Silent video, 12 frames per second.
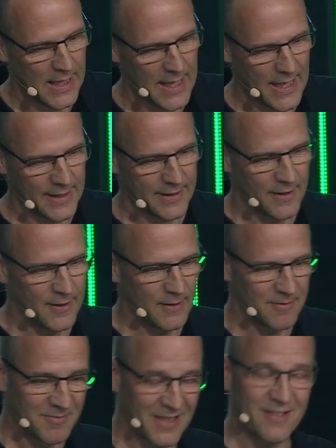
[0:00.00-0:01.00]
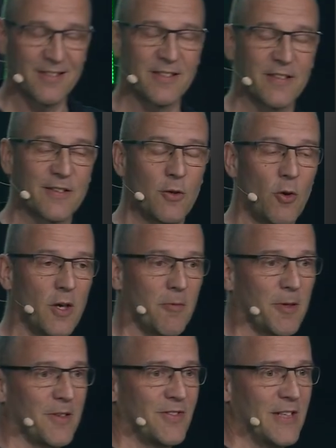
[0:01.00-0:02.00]
And this is the score of
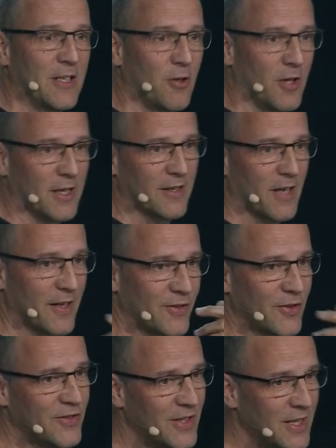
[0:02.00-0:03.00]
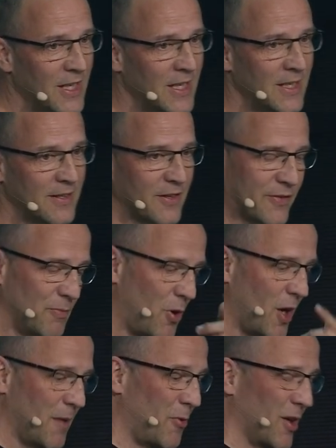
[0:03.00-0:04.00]
what we see currently. As you see, the
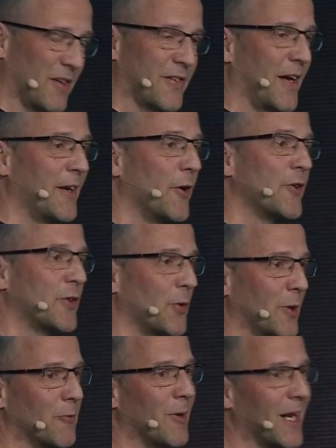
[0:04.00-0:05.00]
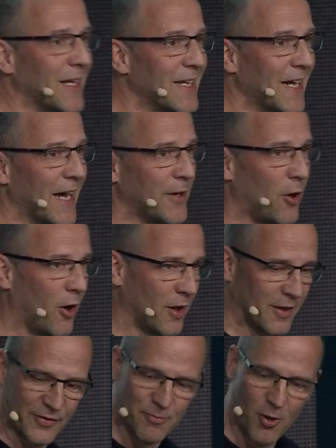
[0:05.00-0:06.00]
smaller models are not doing well here at all.
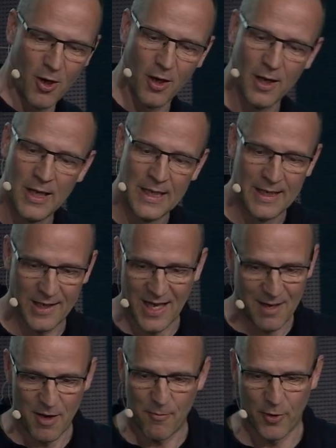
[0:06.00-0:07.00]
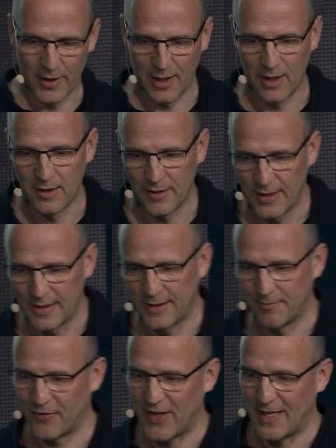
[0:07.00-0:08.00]
A small Llama model
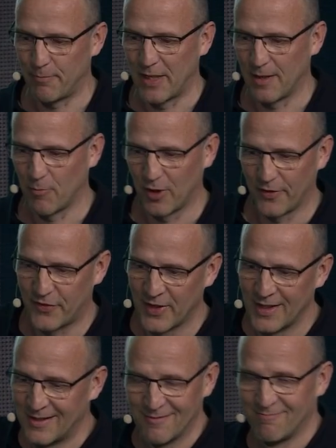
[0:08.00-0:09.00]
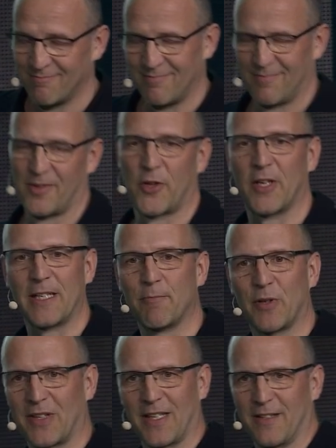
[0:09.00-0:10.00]
with 8 billion models,
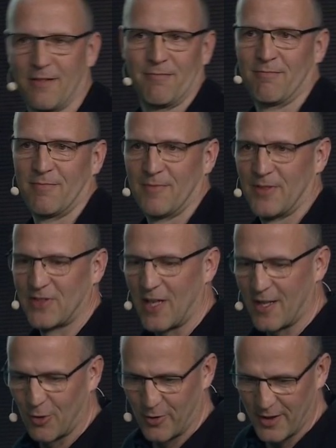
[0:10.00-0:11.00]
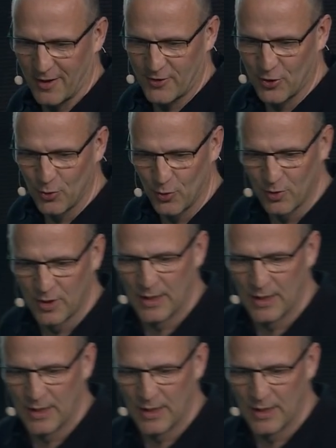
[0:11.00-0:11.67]
13%. Starcoder 2,